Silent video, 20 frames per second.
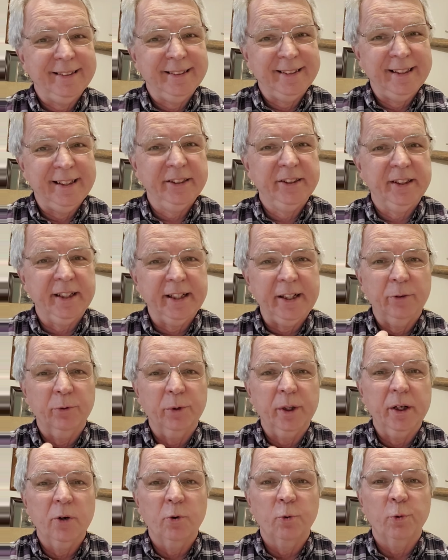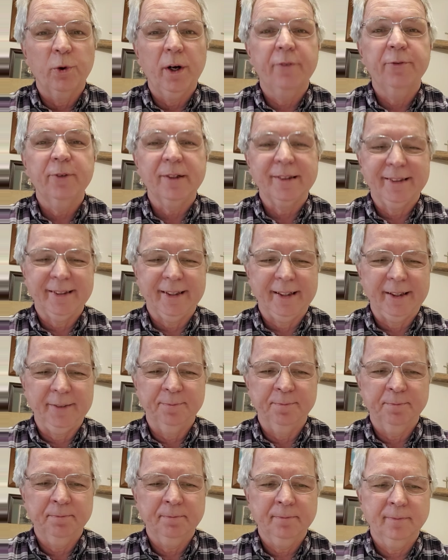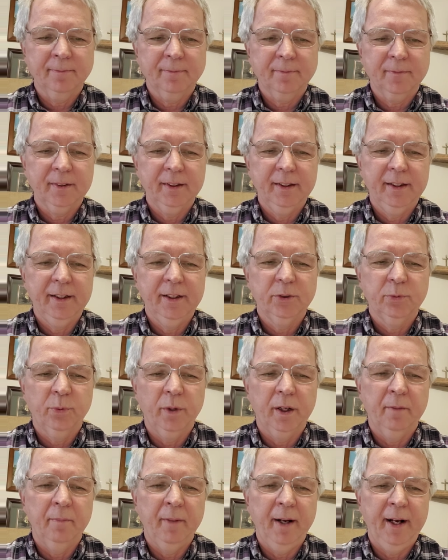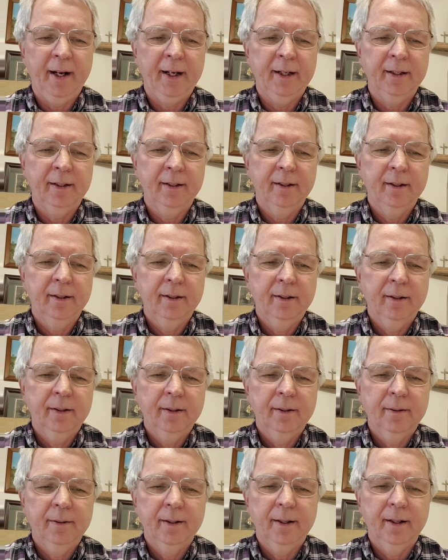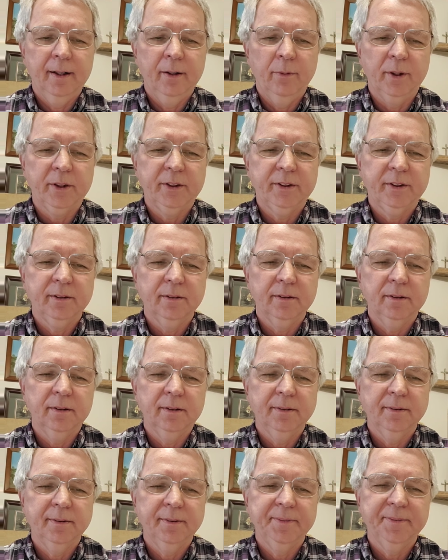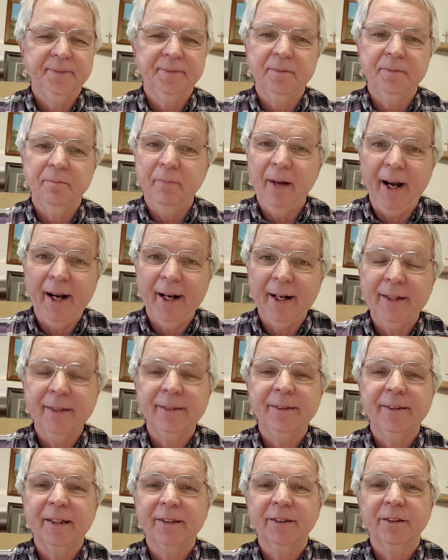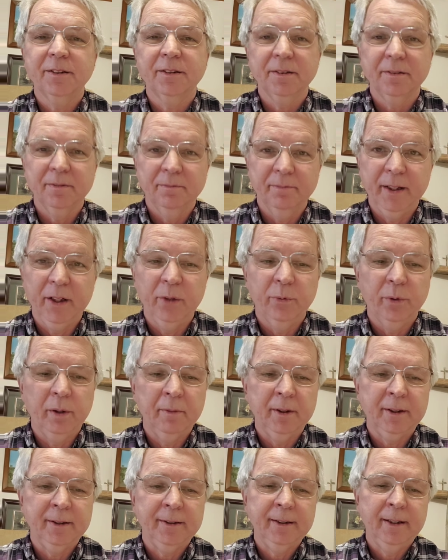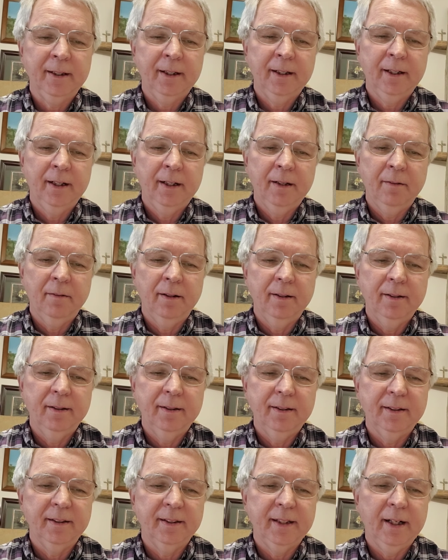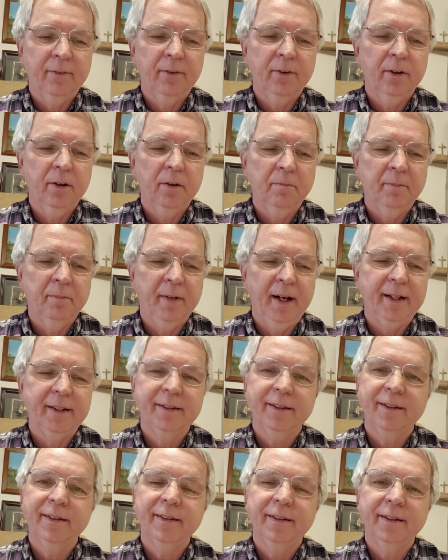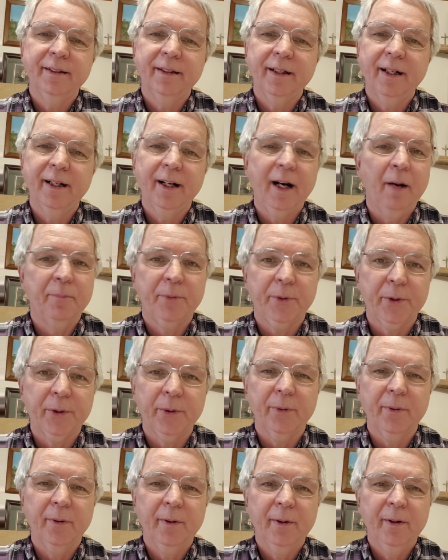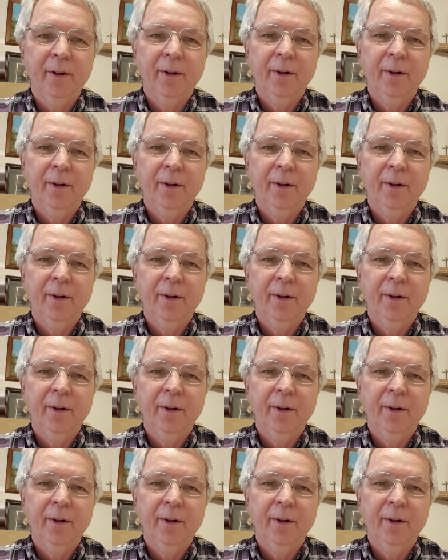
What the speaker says: is initially referencing, is when it's men and women, never met up to.